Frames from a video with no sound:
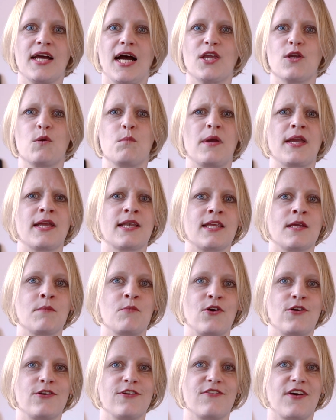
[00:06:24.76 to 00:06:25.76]
Are you mainly
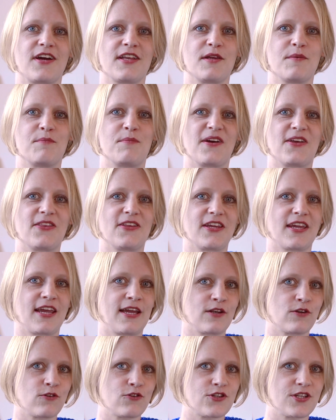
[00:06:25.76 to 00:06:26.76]
motivated by the
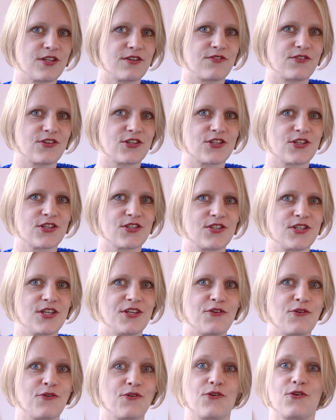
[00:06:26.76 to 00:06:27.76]
energy
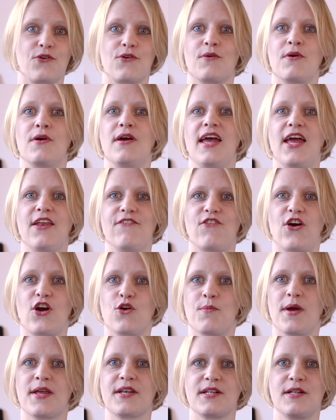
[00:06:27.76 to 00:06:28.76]
efficiency or
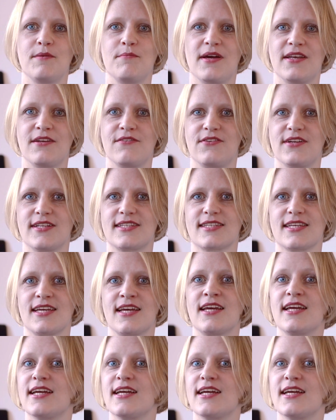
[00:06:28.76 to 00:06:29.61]
environmental benefits?